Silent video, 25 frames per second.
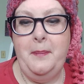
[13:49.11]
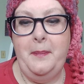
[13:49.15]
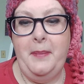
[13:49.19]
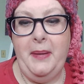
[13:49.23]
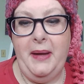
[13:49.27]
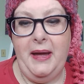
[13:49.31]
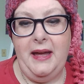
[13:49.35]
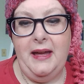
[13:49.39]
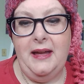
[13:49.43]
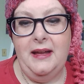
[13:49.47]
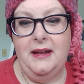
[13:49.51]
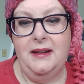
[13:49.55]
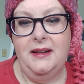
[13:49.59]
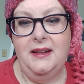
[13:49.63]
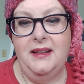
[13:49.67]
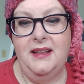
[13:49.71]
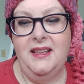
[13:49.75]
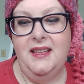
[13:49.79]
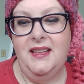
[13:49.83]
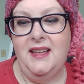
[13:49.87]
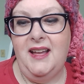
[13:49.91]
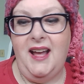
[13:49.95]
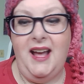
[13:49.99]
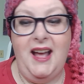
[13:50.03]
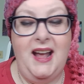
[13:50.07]
But
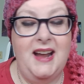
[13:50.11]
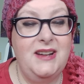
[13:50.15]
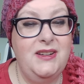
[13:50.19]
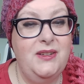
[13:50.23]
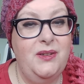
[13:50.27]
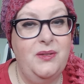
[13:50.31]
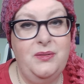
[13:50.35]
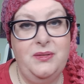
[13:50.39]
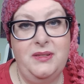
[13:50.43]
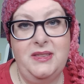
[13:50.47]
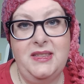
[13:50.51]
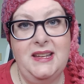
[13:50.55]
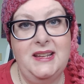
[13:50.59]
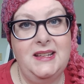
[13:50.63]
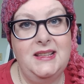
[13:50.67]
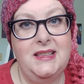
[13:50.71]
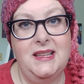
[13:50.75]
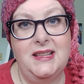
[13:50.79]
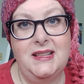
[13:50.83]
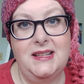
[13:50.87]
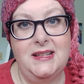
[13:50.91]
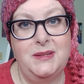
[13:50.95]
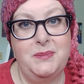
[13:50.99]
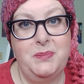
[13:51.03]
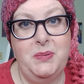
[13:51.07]
I don't think
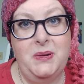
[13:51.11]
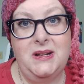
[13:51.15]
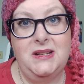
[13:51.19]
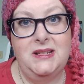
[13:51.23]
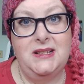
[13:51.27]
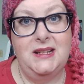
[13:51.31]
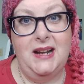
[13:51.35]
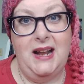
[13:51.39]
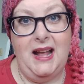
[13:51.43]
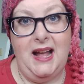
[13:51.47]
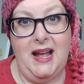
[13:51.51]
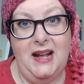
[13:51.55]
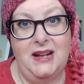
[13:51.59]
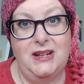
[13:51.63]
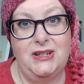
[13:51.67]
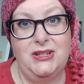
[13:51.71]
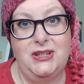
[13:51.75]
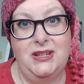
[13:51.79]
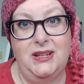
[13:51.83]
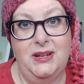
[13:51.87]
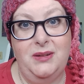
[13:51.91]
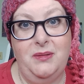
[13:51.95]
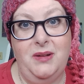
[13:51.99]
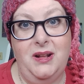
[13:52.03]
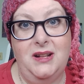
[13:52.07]
that this person
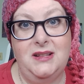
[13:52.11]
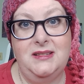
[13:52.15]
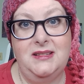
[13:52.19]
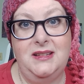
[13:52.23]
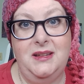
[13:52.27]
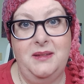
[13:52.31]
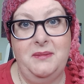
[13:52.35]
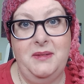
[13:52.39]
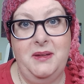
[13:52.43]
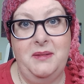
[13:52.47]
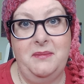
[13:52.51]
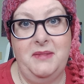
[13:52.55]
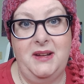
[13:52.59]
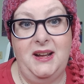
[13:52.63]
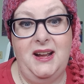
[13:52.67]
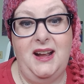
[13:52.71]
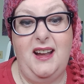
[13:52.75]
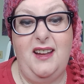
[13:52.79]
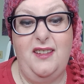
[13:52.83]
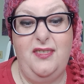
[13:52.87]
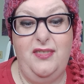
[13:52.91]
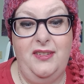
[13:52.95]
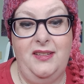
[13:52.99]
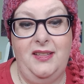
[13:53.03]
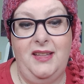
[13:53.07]
actually wants commitment.
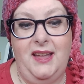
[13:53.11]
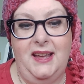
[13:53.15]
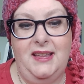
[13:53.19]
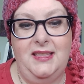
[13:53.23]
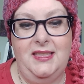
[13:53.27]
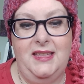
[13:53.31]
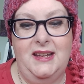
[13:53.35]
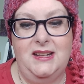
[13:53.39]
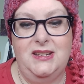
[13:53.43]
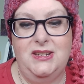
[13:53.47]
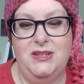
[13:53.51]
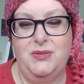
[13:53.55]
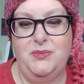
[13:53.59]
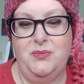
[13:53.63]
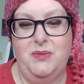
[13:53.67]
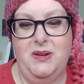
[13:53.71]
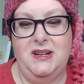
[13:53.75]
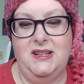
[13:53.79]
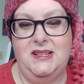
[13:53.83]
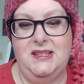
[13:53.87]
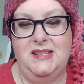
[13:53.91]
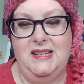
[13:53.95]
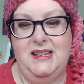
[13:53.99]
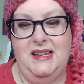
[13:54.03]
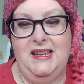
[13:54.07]
I feel like they just want
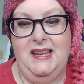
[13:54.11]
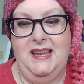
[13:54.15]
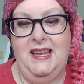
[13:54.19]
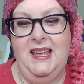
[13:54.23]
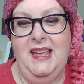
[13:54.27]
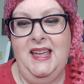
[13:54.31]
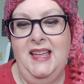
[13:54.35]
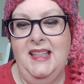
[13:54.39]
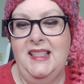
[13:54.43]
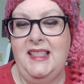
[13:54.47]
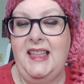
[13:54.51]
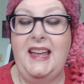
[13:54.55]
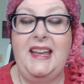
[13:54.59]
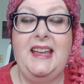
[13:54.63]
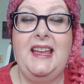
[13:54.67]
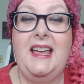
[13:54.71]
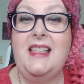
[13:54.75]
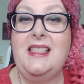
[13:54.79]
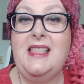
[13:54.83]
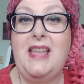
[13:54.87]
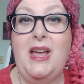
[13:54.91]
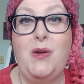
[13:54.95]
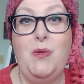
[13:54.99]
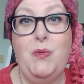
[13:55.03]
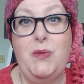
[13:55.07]
to see, like,
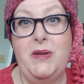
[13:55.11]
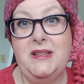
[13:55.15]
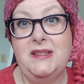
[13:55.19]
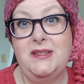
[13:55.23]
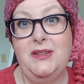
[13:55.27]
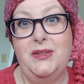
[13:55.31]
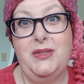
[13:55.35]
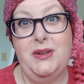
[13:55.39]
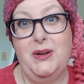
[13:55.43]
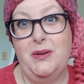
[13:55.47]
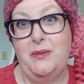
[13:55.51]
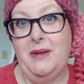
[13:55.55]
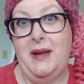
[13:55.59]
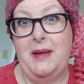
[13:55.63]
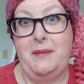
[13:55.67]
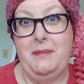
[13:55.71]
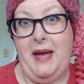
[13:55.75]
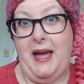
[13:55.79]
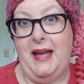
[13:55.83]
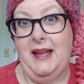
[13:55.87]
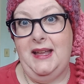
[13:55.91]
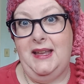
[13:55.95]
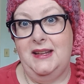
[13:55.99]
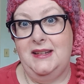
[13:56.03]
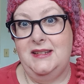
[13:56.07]
can they weasel their way
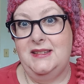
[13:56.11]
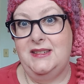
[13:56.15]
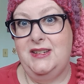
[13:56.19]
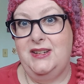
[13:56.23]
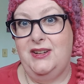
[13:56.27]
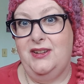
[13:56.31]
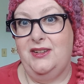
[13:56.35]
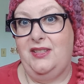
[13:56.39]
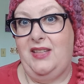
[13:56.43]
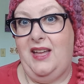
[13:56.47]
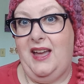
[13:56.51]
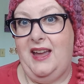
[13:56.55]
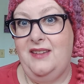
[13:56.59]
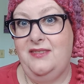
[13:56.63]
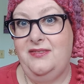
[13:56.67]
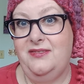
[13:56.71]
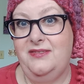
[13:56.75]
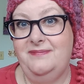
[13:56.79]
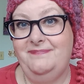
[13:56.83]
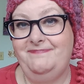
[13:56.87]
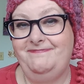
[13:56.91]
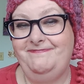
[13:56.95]
back into your life?